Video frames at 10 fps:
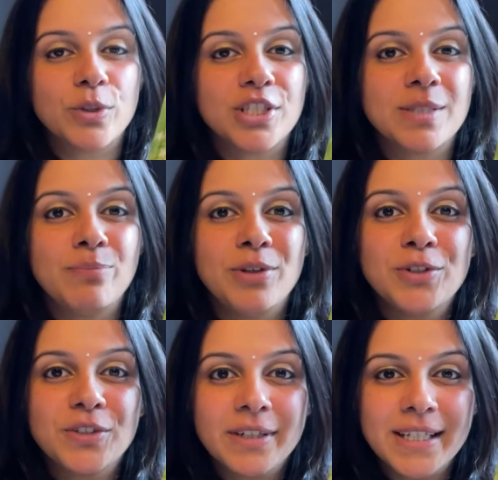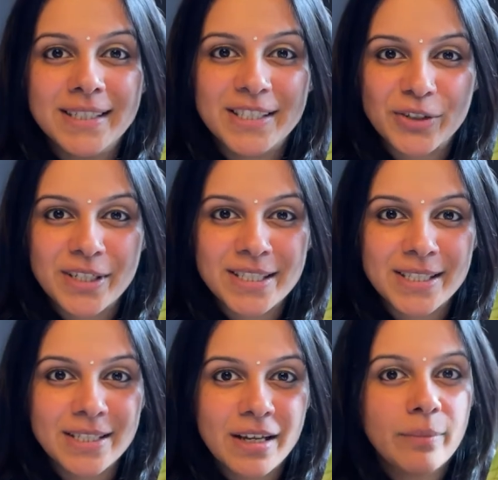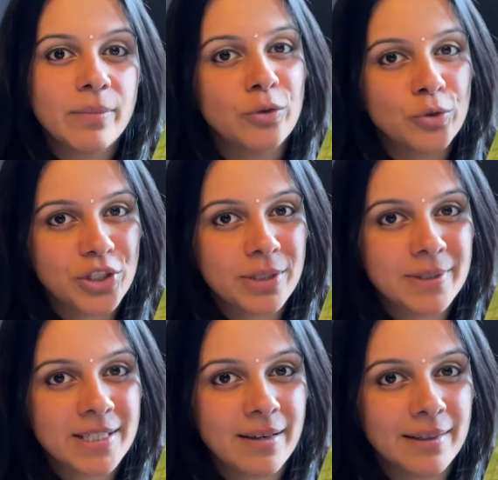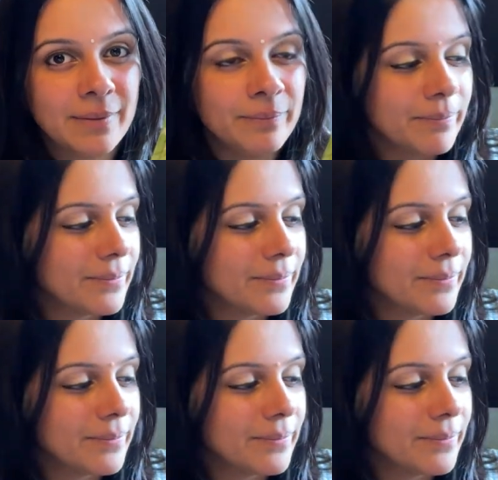which is beautifully illustrated by Ruchi Mhasane.